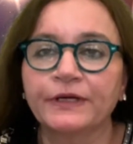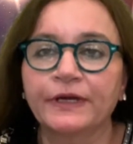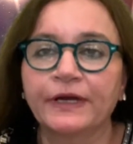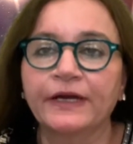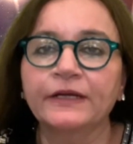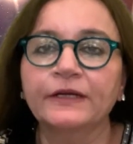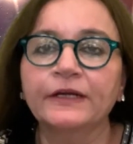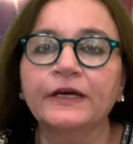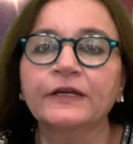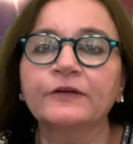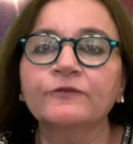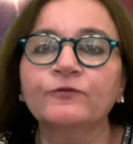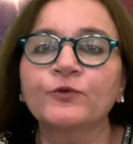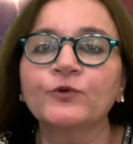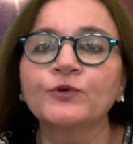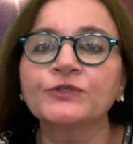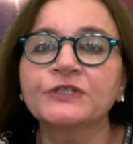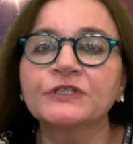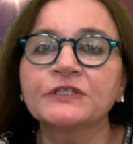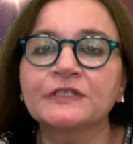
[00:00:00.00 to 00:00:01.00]
and
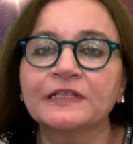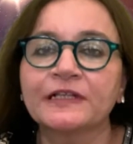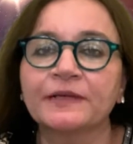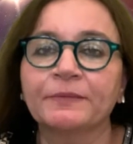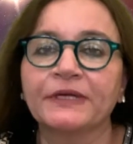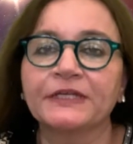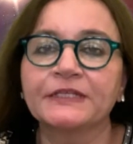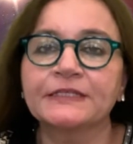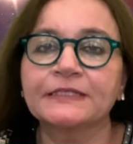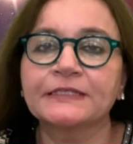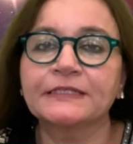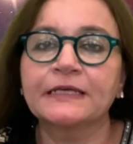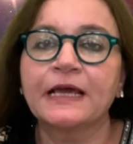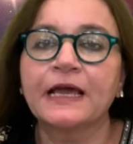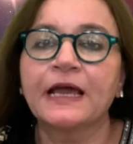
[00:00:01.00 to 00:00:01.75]
enforces limits.